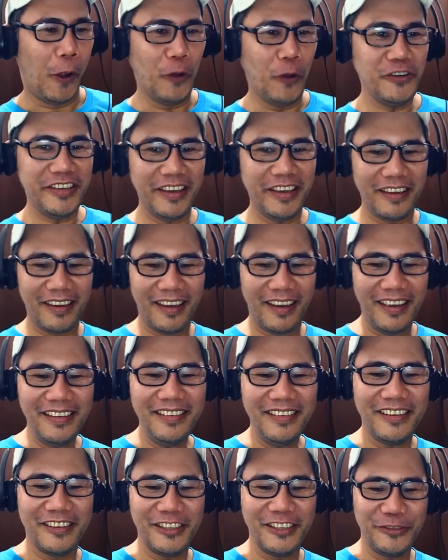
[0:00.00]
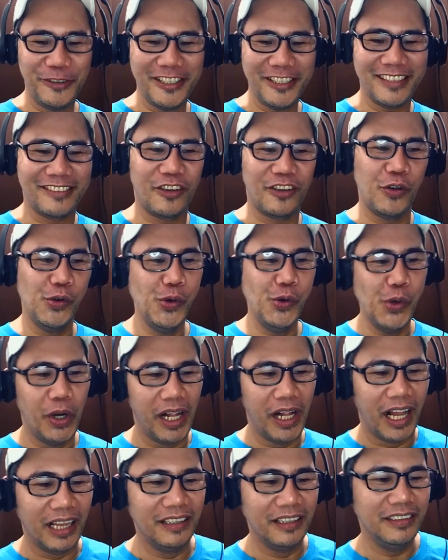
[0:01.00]
Okay, this one is
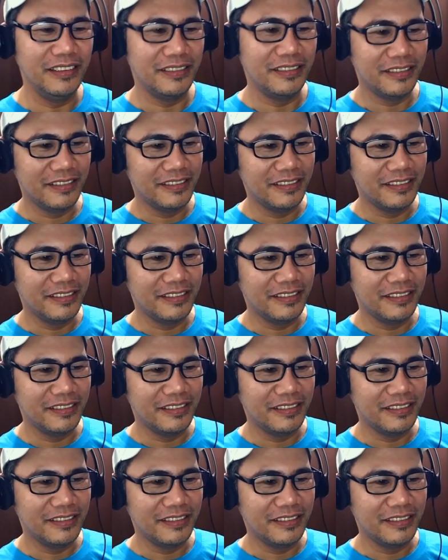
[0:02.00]
cool.